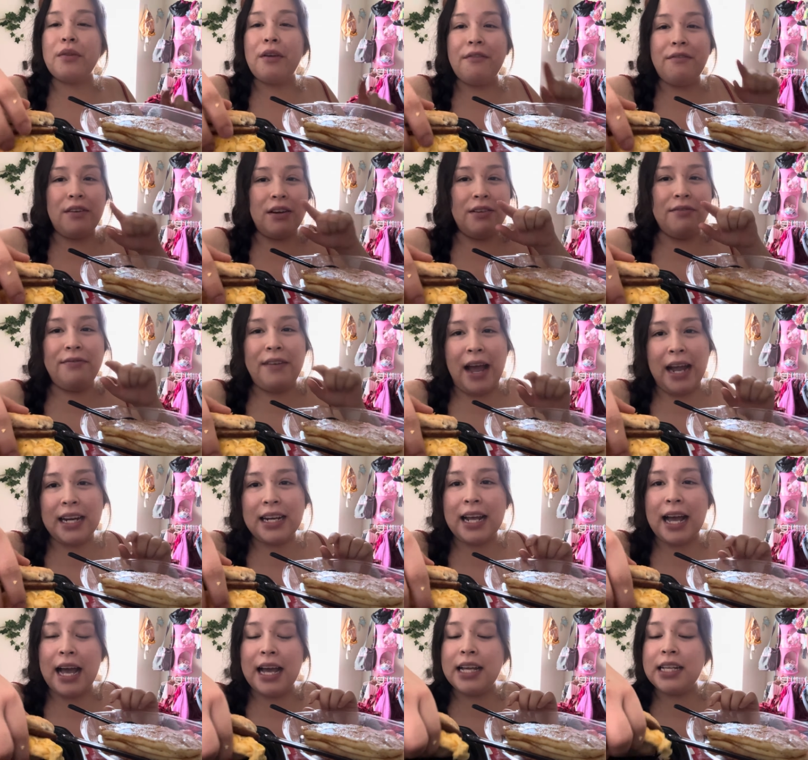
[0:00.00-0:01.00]
fun fact
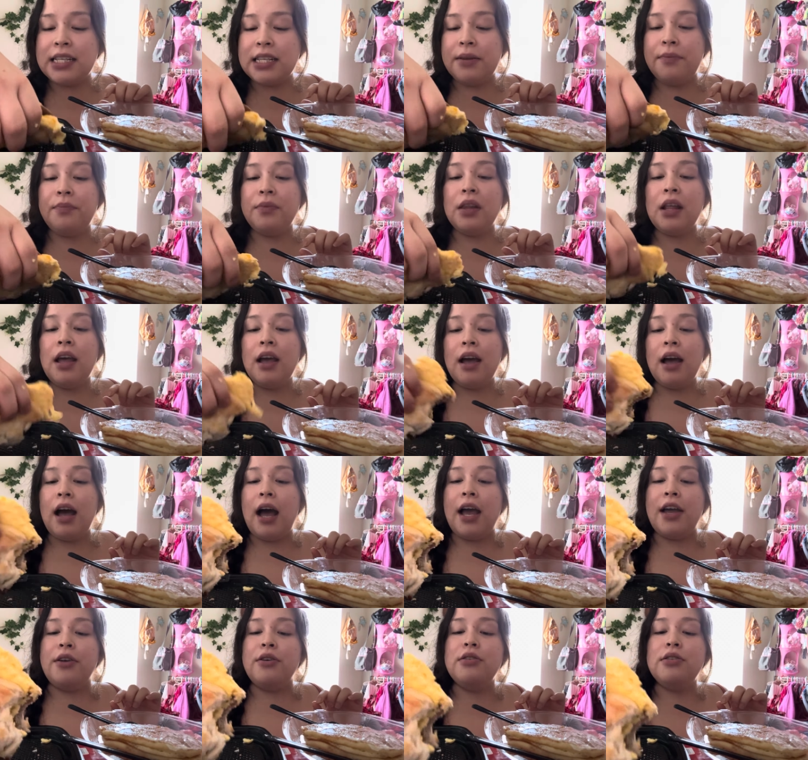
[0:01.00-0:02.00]
guys
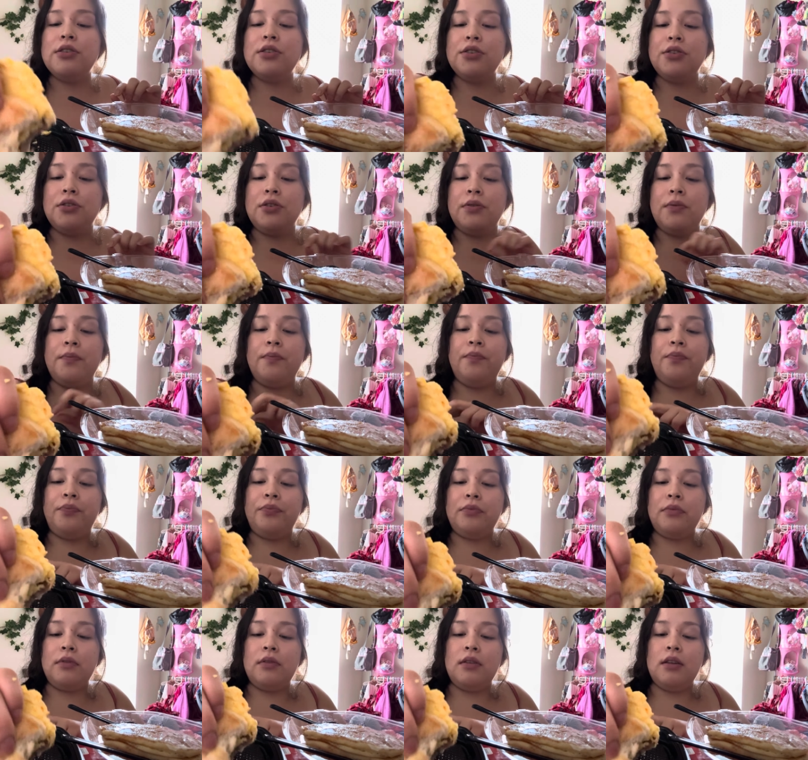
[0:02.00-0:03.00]
i used to
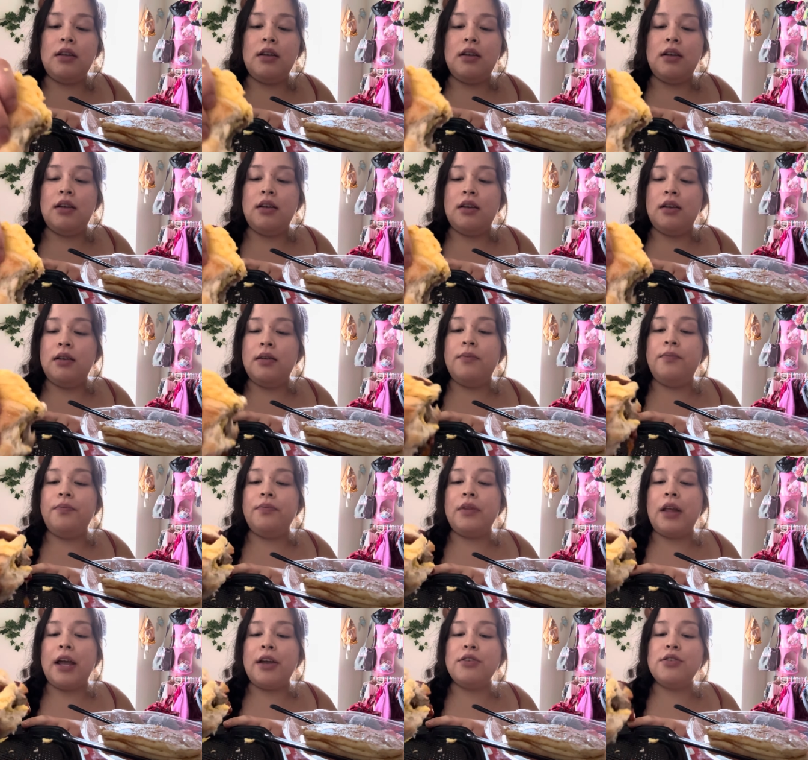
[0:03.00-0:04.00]

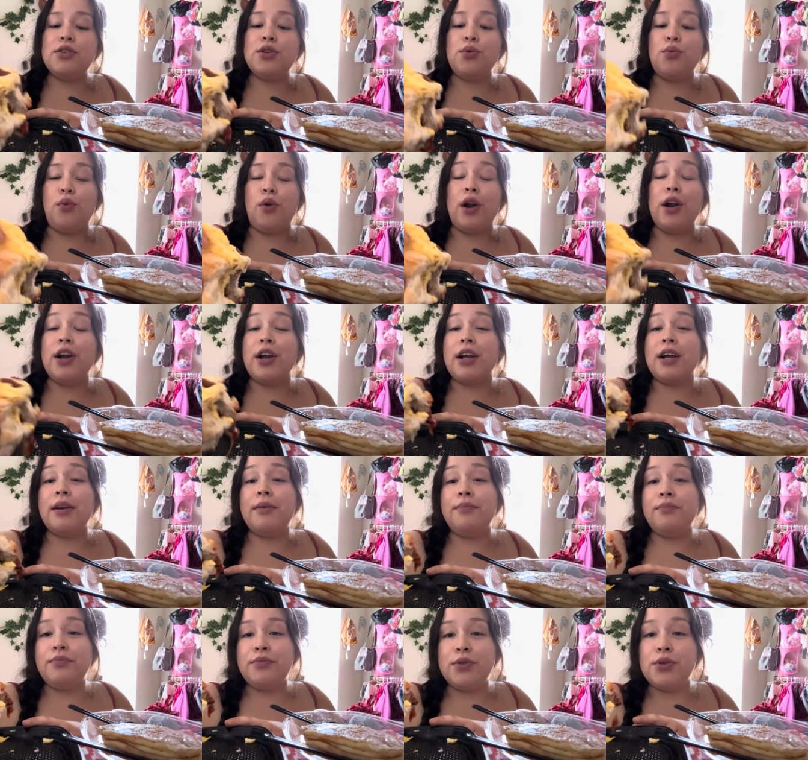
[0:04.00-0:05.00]
i used to work
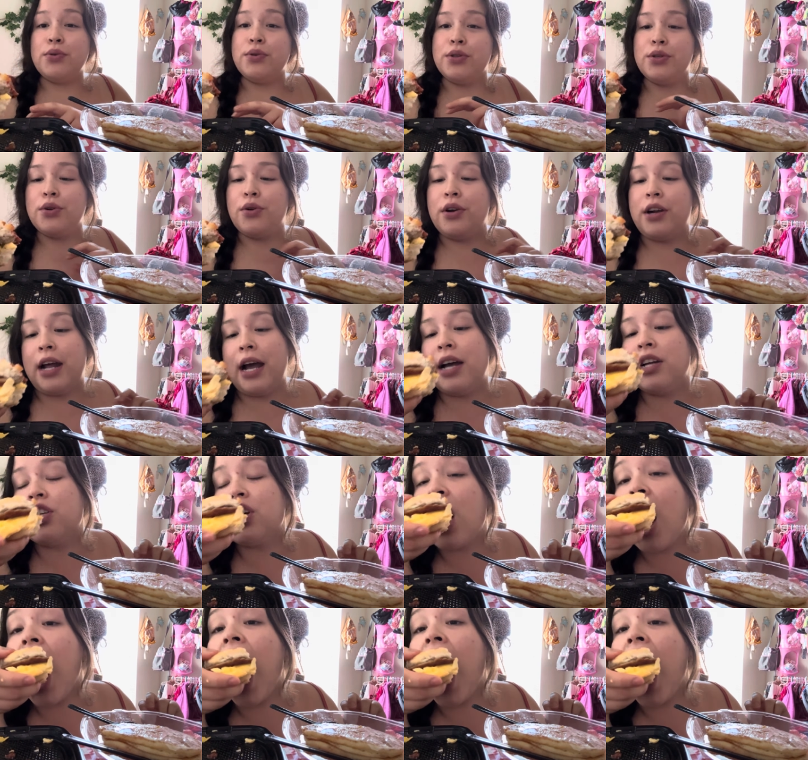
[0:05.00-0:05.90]
doing doordash